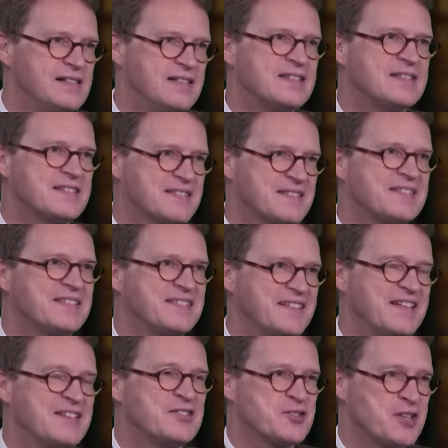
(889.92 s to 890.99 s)
it's
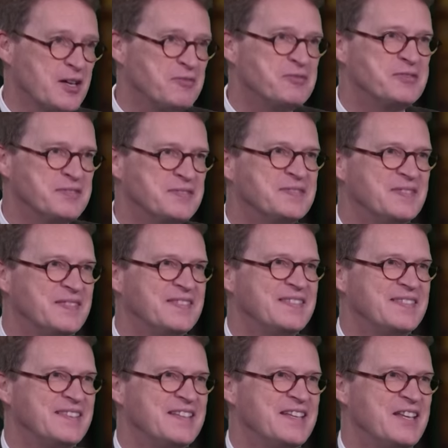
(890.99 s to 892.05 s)
it's tough.
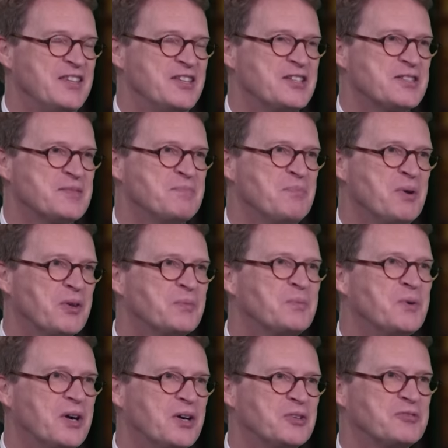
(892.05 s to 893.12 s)
In, in this modern
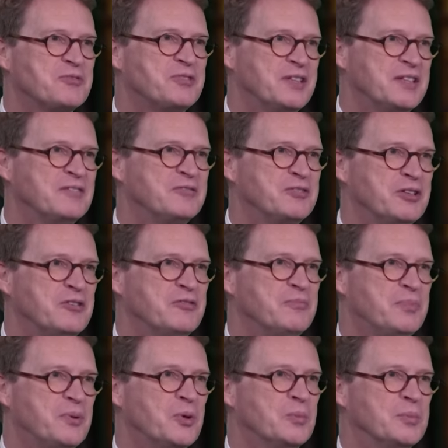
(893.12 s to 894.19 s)
world full, full of
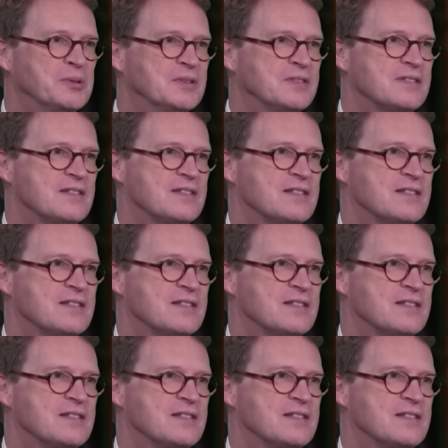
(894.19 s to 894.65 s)
baubles